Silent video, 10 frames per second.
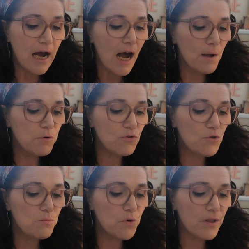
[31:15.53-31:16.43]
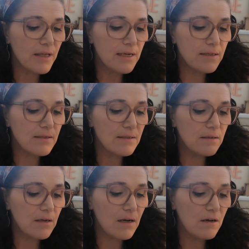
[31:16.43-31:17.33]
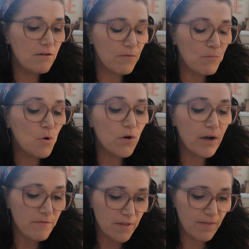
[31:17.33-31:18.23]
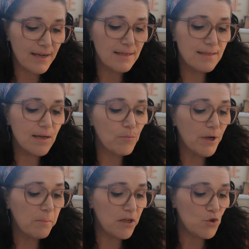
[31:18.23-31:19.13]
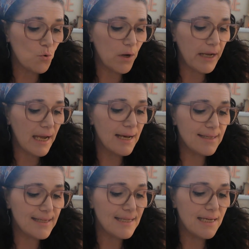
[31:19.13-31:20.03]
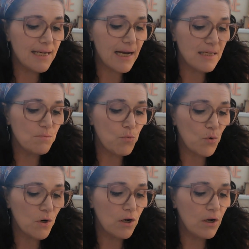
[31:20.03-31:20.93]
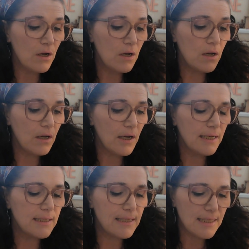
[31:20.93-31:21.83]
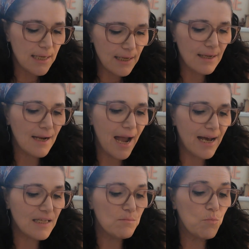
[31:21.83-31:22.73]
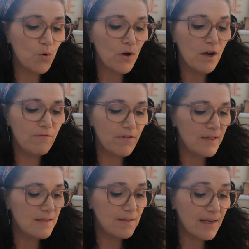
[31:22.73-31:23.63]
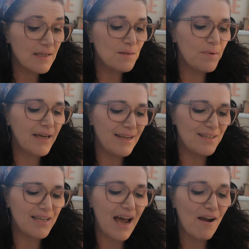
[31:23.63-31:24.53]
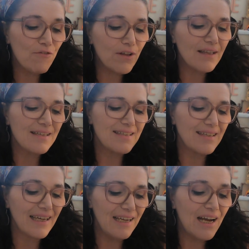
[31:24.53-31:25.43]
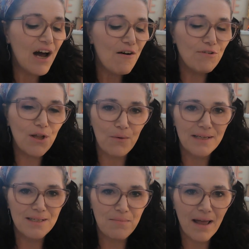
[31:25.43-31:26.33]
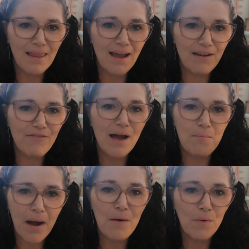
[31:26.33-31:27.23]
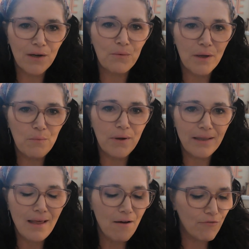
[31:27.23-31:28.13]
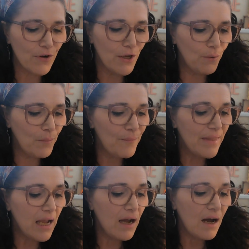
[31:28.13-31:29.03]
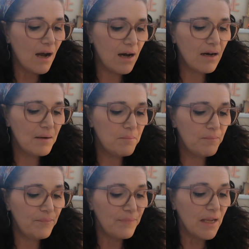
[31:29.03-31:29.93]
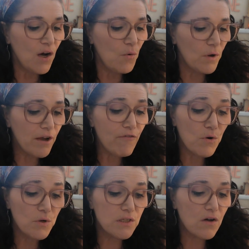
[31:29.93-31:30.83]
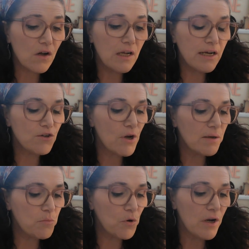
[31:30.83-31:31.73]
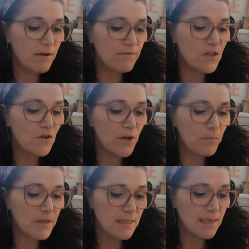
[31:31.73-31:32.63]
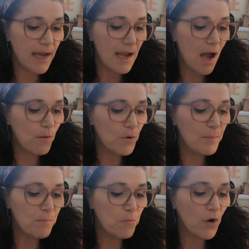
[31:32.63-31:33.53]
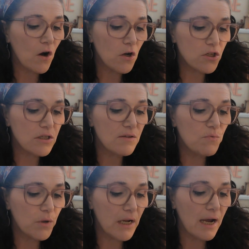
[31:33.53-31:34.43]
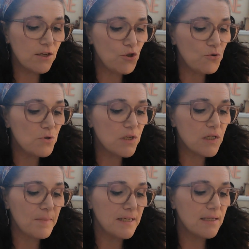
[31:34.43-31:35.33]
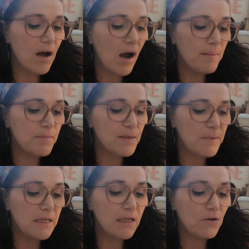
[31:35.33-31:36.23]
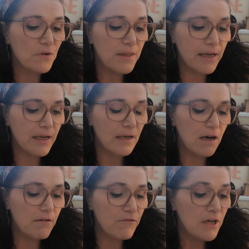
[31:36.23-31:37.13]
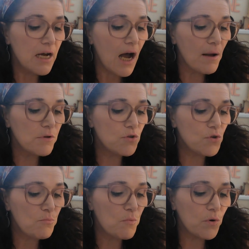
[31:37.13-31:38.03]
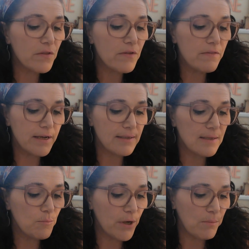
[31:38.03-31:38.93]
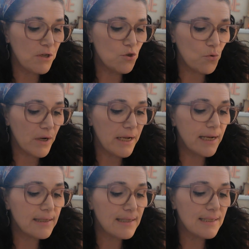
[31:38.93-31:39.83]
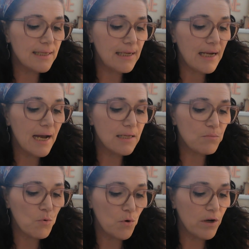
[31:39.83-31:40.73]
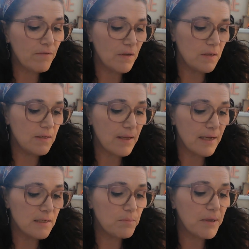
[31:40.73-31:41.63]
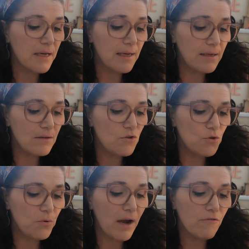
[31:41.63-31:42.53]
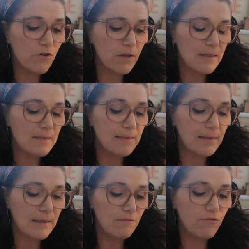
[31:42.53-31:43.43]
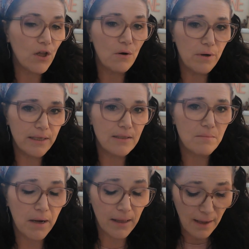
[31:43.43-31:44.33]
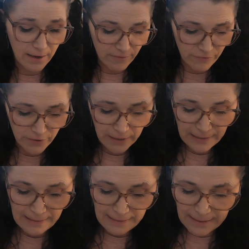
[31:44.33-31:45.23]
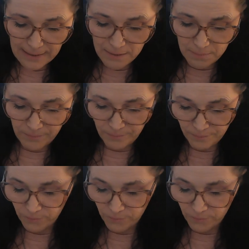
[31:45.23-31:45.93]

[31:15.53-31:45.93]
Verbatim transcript: I will do more things uh, more of the things that bring me joy and see as more and see as more of these things begin to effortlessly flow into my life. I might want to reread that for you. Um, what I focus on, I attract more of. Starting with today, I will be more conscious of what I choose to spend time speaking or thinking of. I will do more of the things that bring me joy and see as more of these things begin to effortlessly flow into my life. Um,